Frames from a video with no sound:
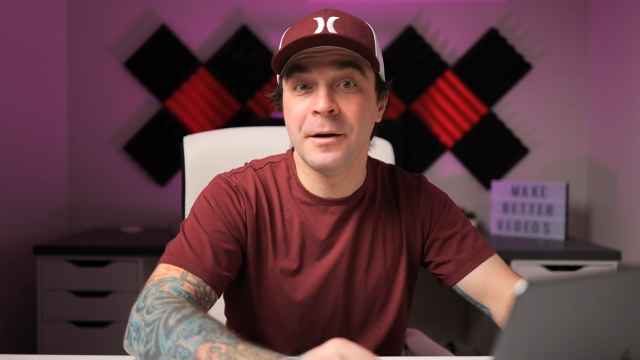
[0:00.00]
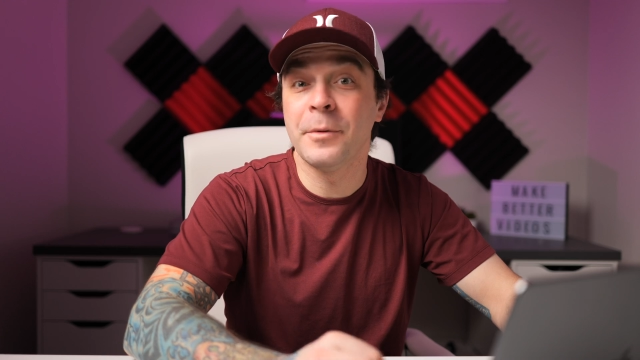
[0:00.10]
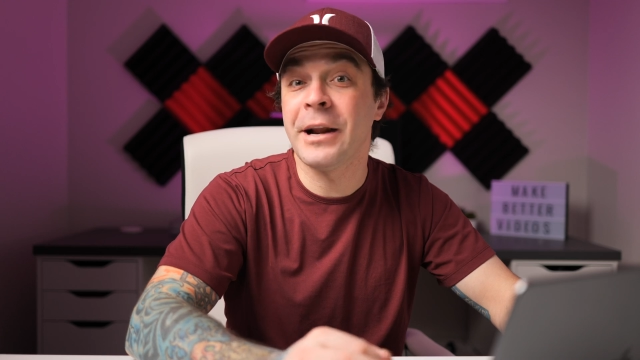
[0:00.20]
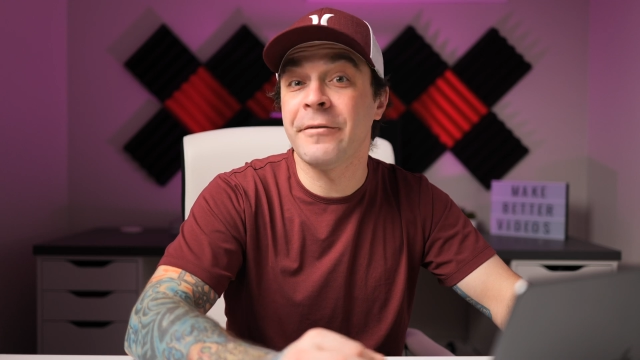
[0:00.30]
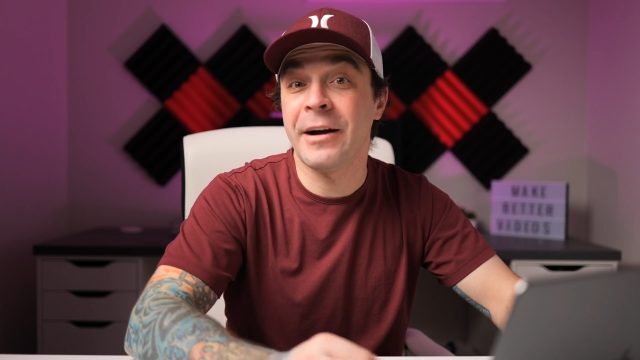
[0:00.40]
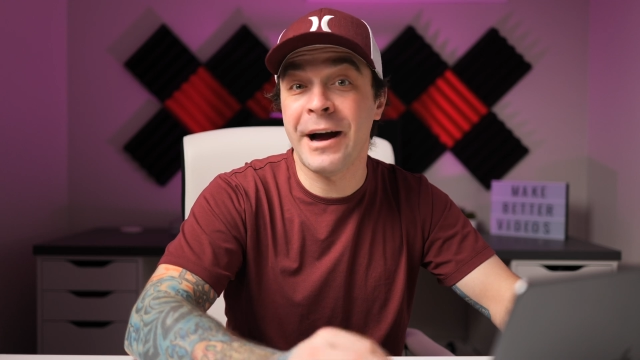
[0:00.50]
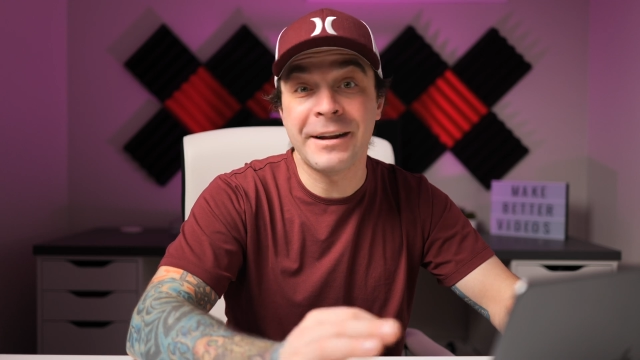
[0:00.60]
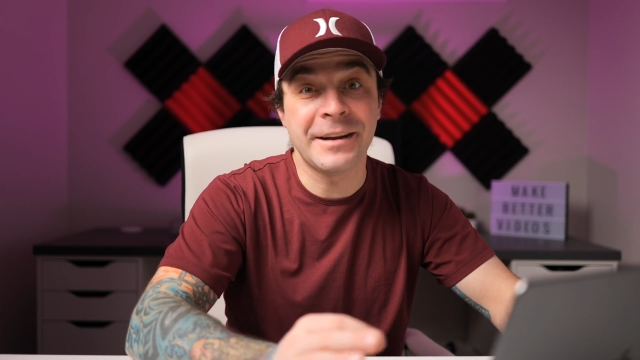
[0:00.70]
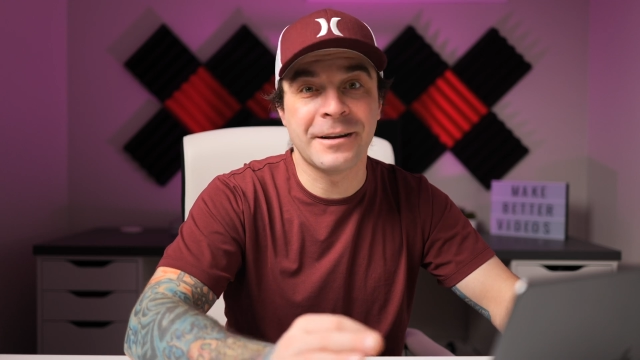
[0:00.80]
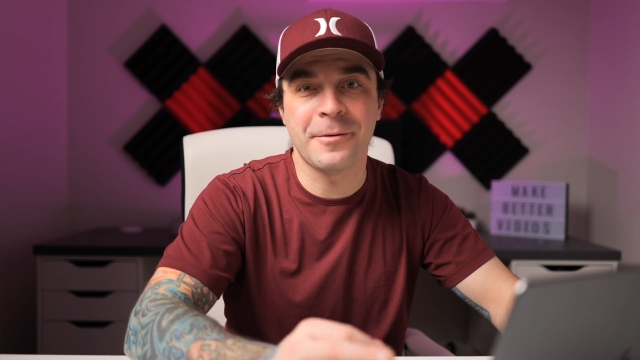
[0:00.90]
Whenever
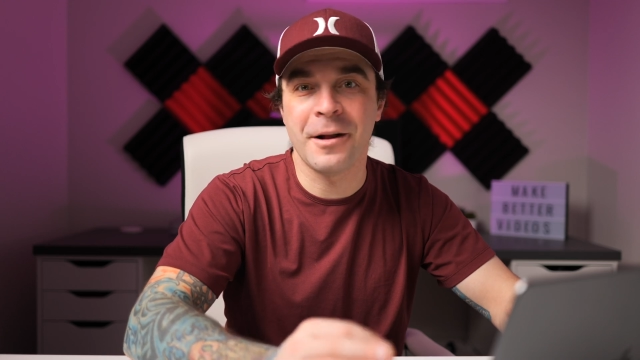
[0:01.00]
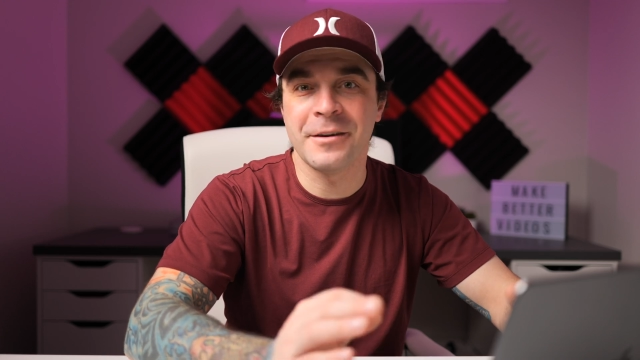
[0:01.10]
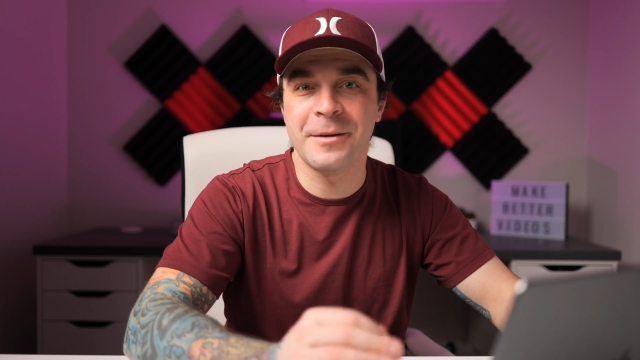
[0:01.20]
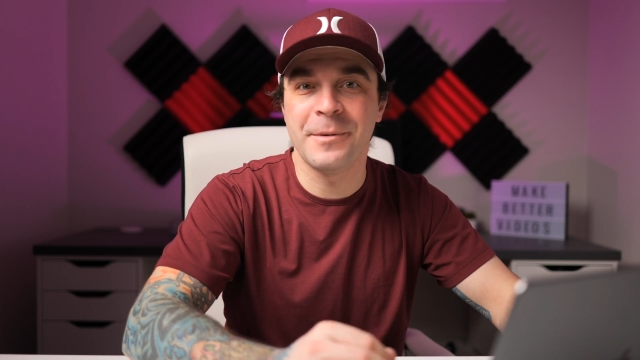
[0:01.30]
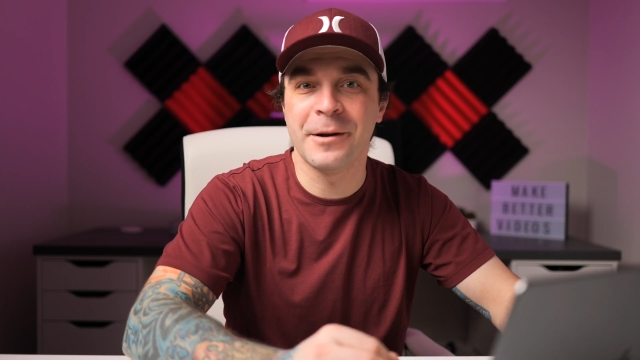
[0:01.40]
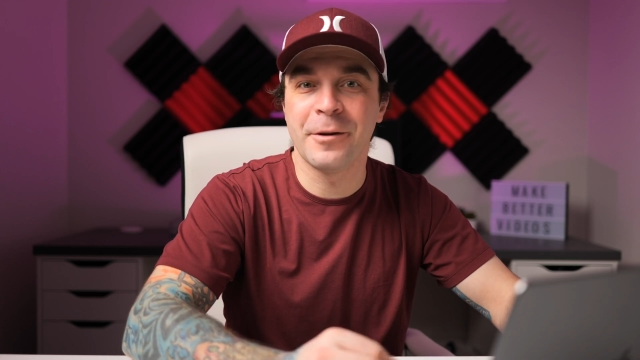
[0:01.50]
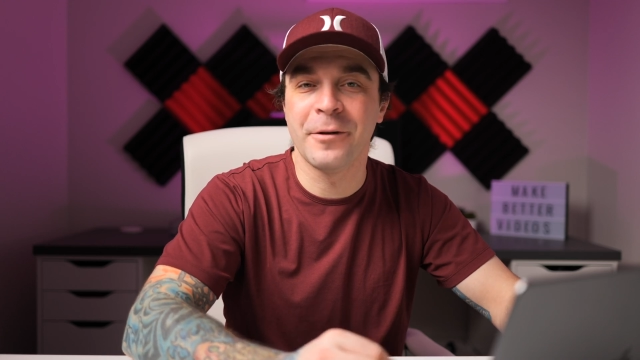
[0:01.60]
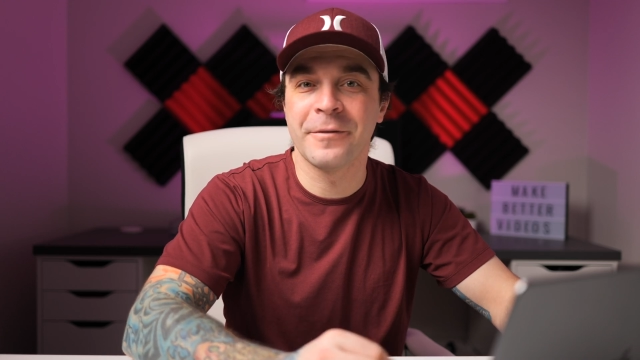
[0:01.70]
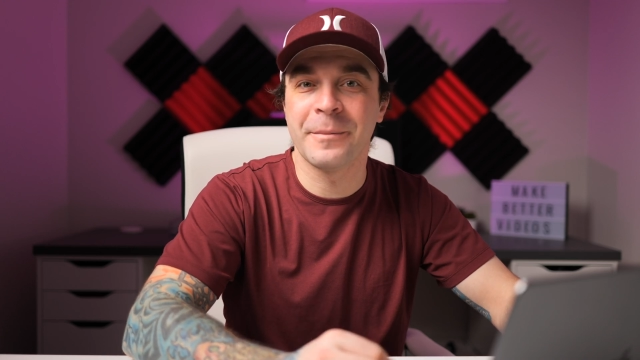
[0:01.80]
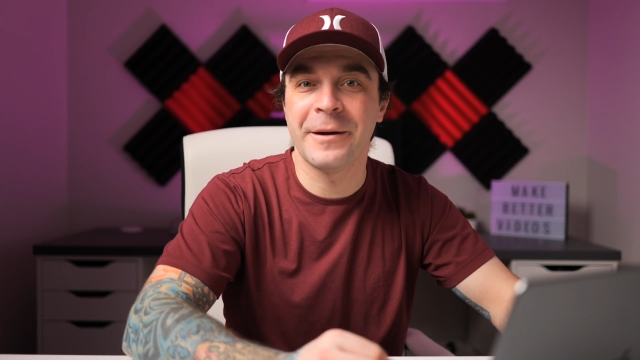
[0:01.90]
I need quality
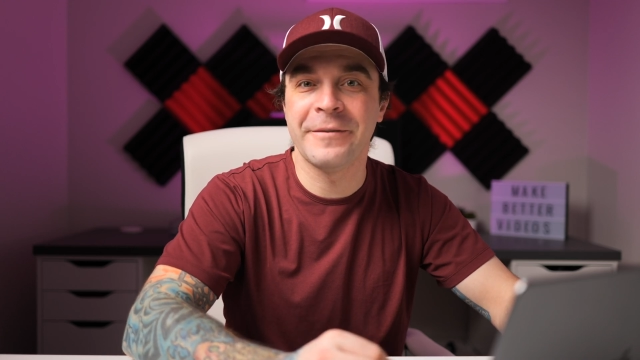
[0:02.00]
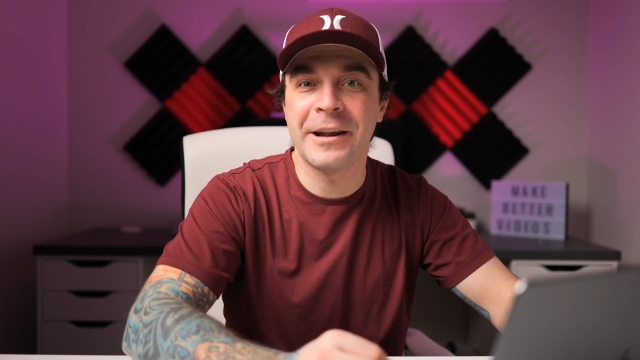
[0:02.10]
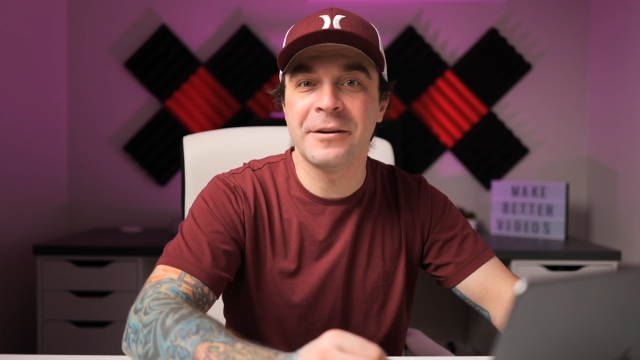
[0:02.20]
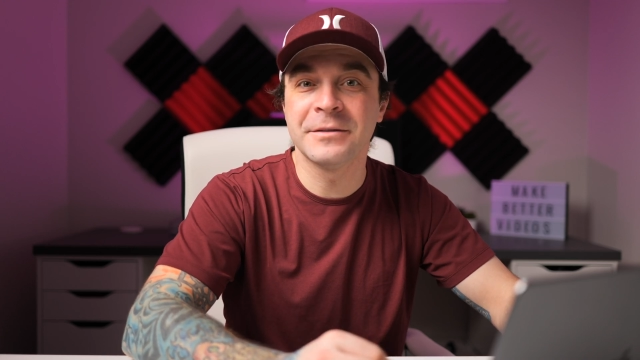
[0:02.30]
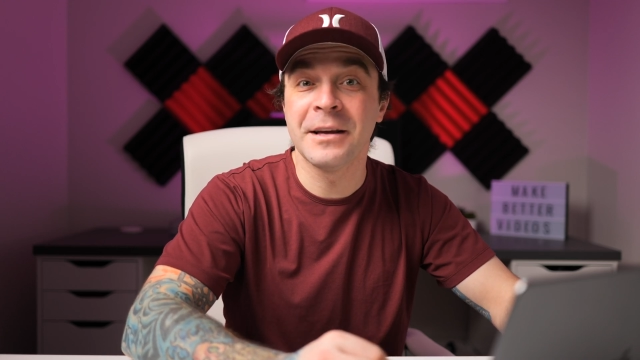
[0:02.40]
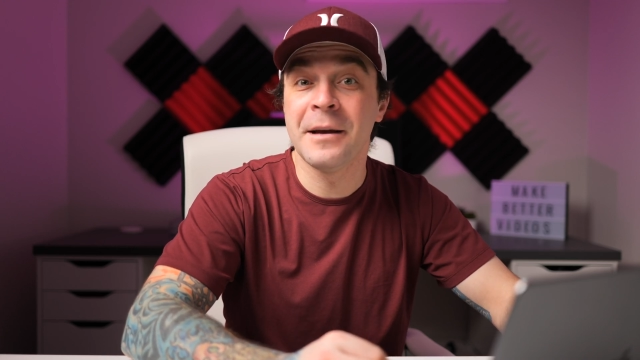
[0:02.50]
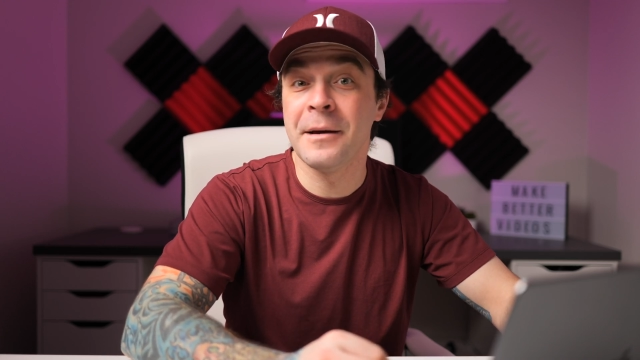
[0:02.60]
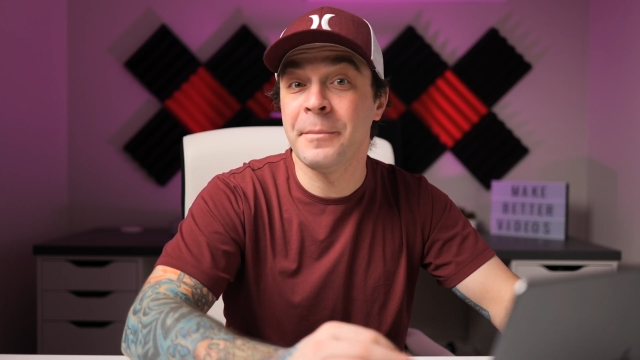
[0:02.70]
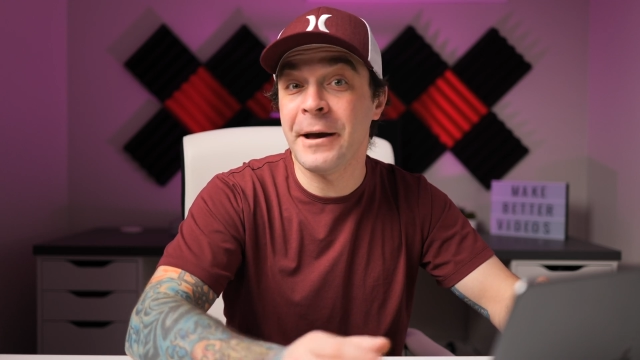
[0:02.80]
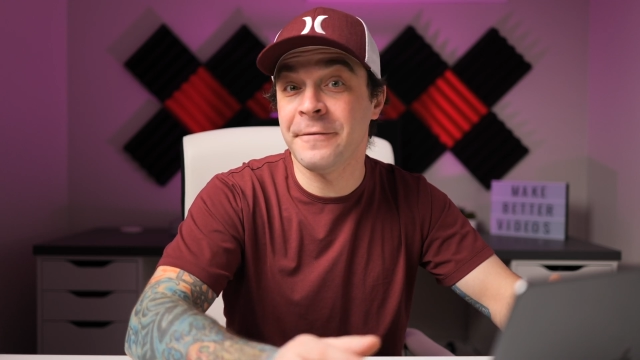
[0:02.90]
B-roll for my videos,
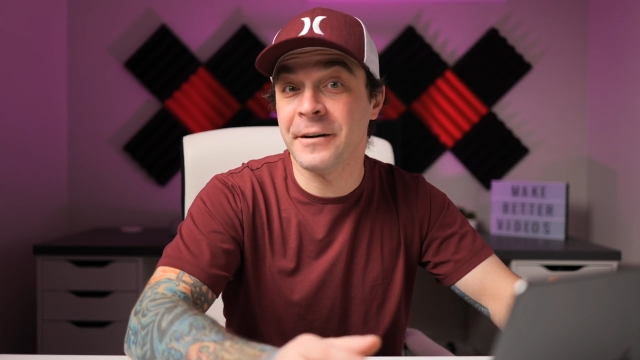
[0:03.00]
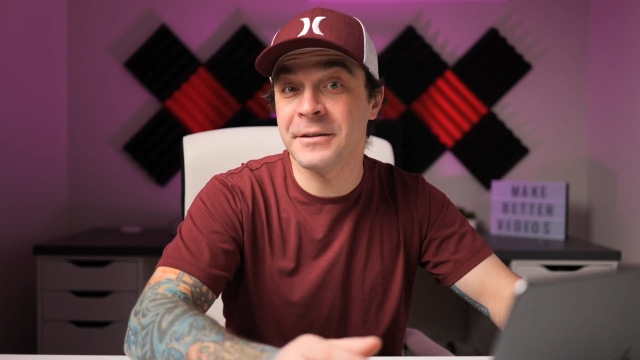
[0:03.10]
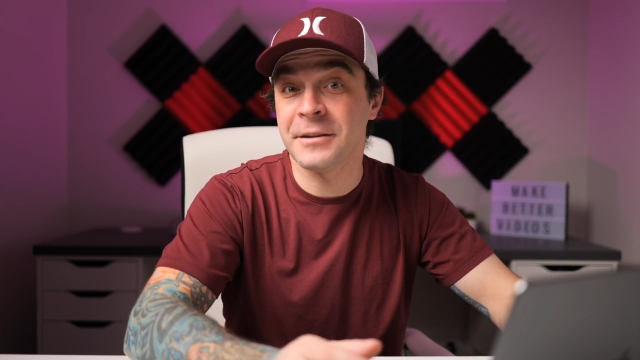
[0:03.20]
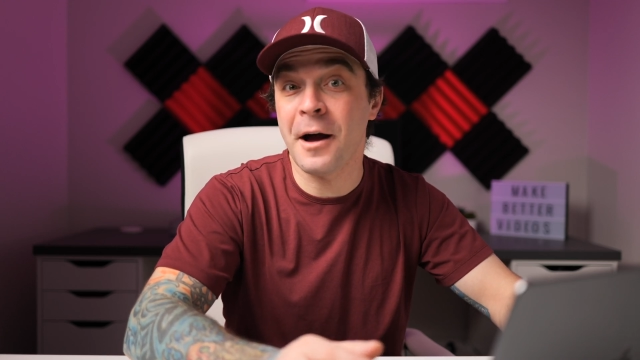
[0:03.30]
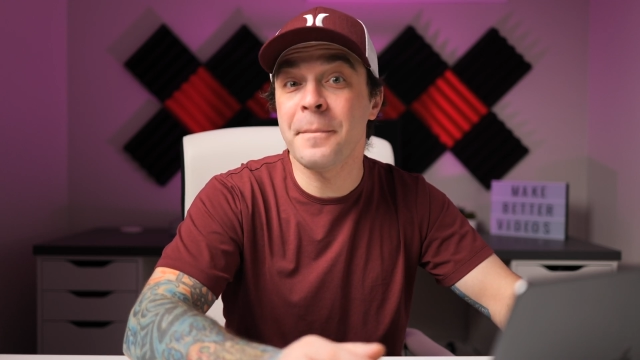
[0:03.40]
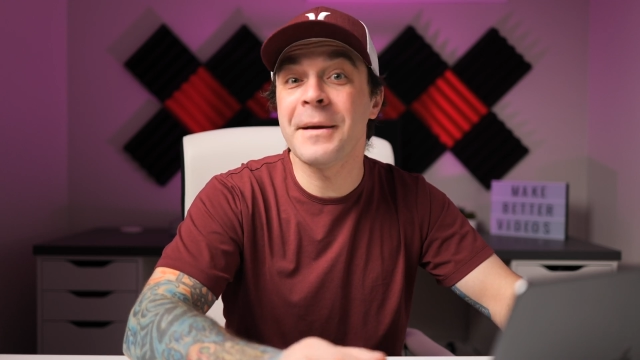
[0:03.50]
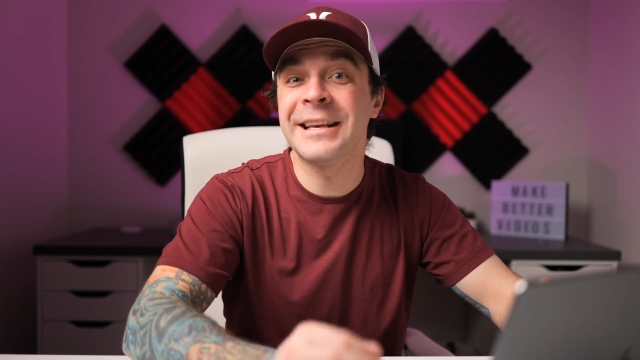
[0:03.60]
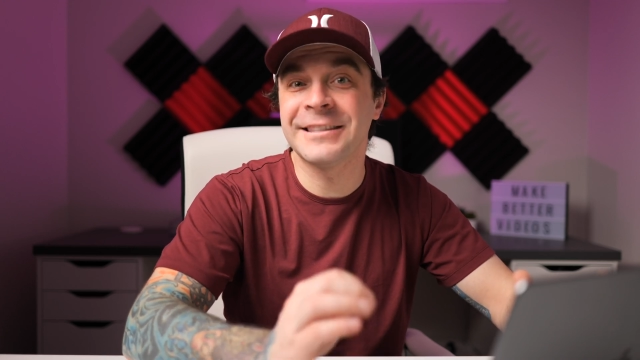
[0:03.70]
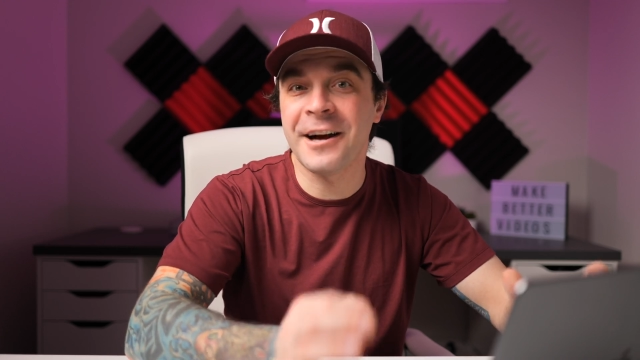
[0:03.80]
my first stop is